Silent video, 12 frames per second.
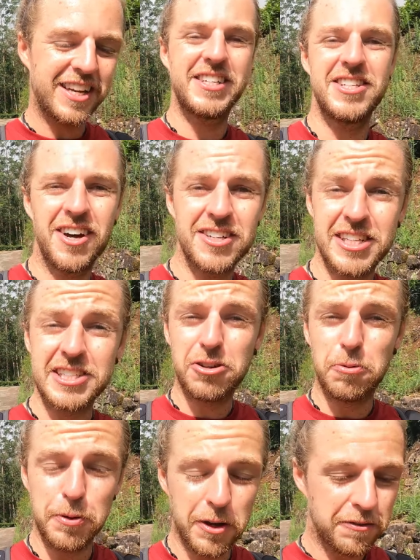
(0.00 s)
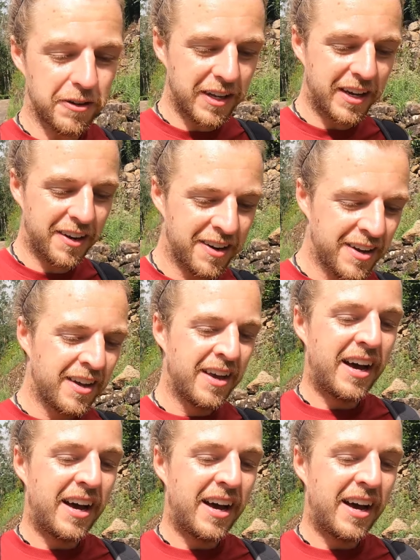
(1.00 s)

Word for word: It is honestly so beautiful here,